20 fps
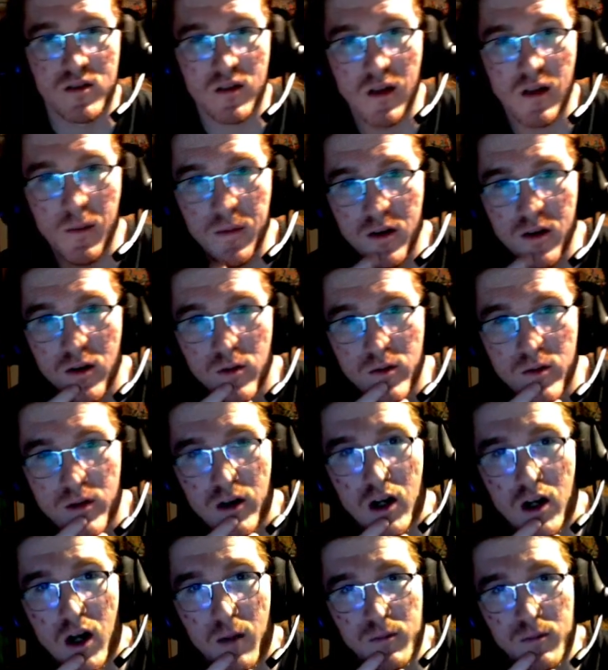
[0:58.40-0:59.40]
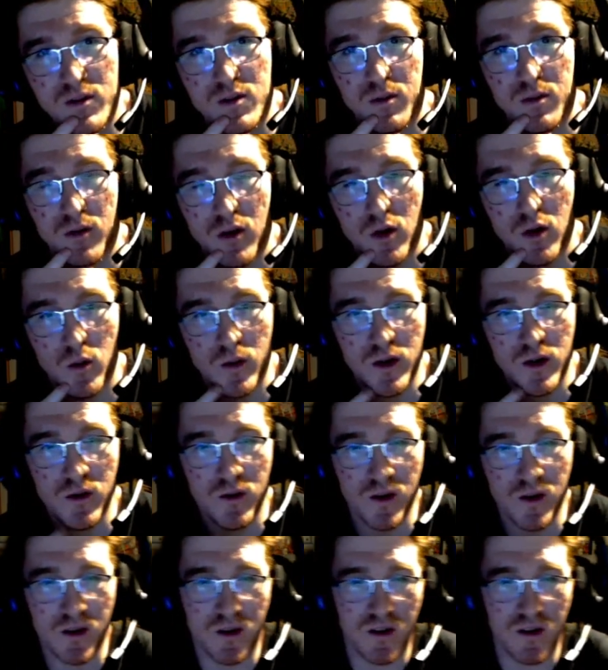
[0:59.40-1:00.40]
let me know in the comments below, what do you
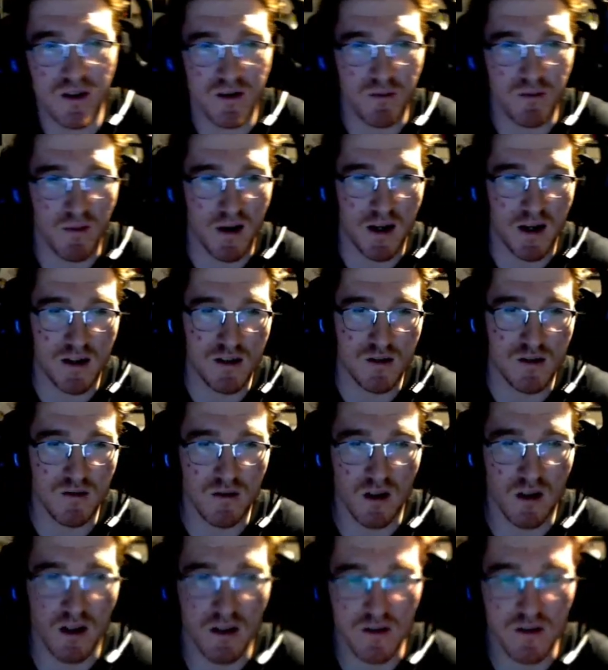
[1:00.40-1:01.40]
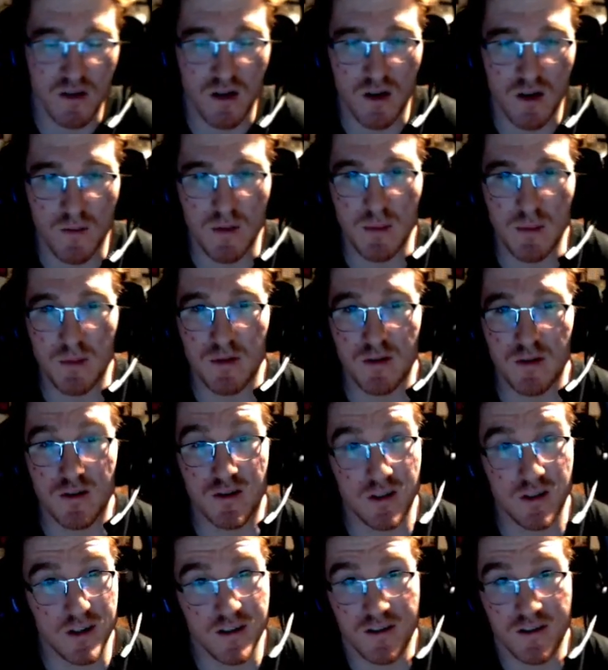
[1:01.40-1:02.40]
think these massive lights are? People are,
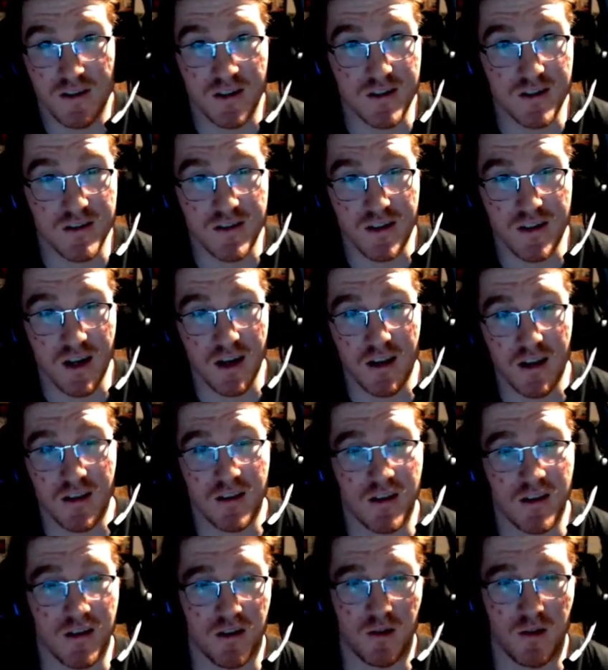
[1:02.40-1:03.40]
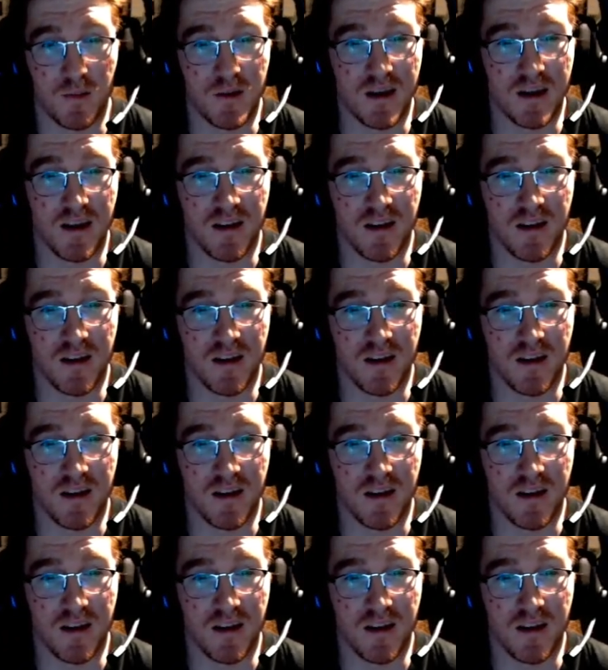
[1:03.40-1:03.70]
like I said, stating that it could be